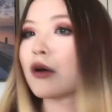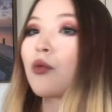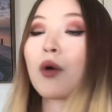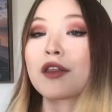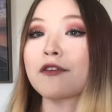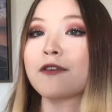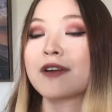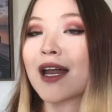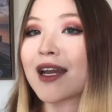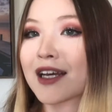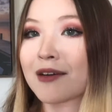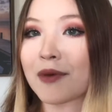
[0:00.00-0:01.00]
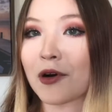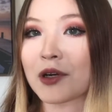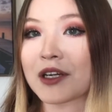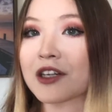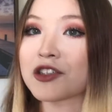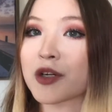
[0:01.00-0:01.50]
while the phonetic component
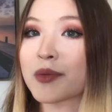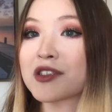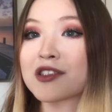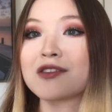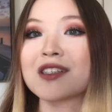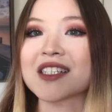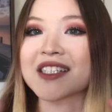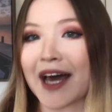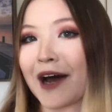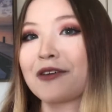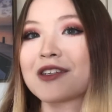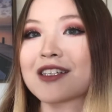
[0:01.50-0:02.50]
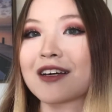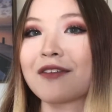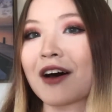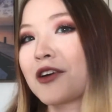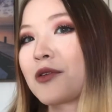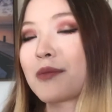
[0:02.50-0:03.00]
contributes to the sound of how
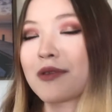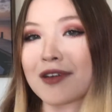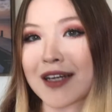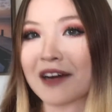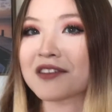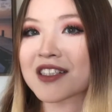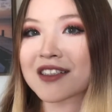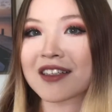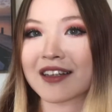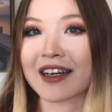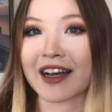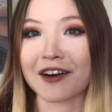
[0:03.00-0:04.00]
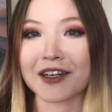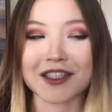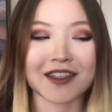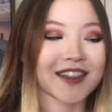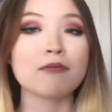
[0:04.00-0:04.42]
you would pronounce the character.